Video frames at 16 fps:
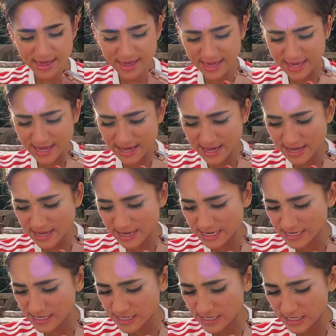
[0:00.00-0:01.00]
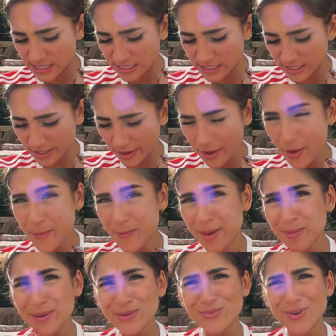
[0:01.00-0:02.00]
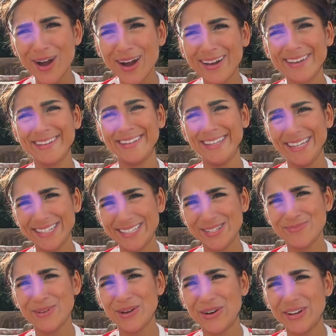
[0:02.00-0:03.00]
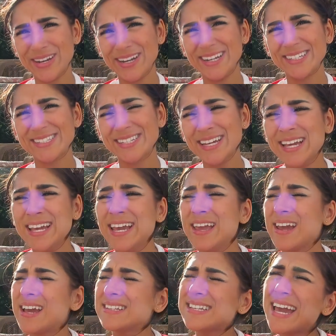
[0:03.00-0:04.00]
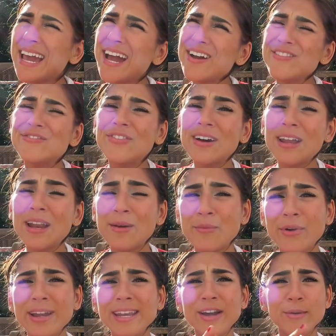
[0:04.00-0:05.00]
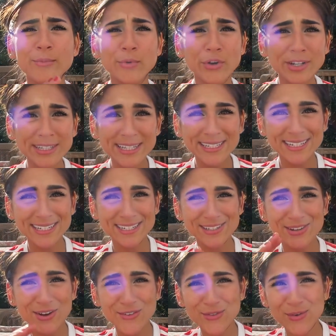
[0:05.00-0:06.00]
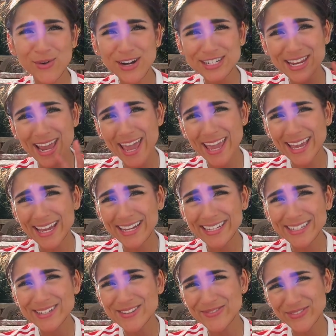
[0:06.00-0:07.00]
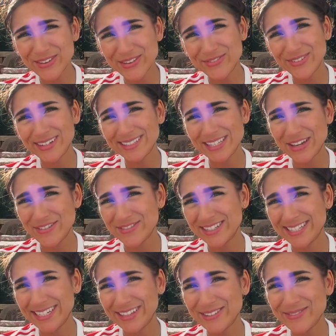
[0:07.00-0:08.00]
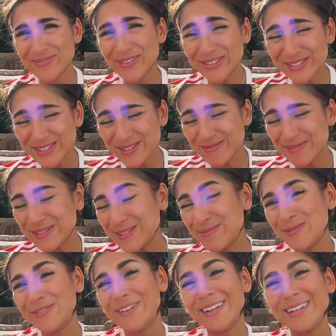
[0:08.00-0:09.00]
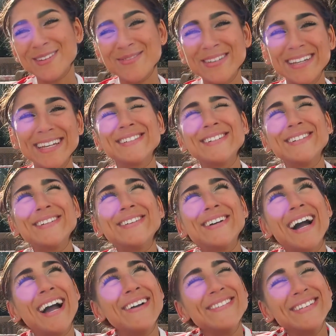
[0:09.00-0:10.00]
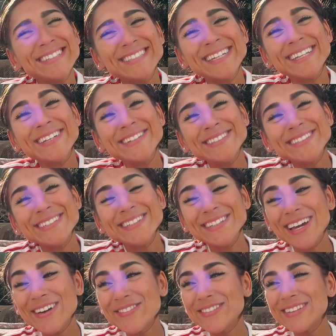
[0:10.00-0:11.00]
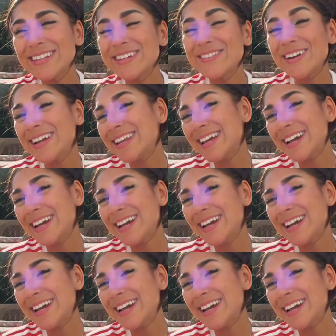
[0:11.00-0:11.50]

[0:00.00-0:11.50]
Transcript: and maybe a Rocket League to be honest because I have fun I'm right now I'm currently addicted to Overwatch and FIFA 17 they're both super super fun to me so I would say those two definitely right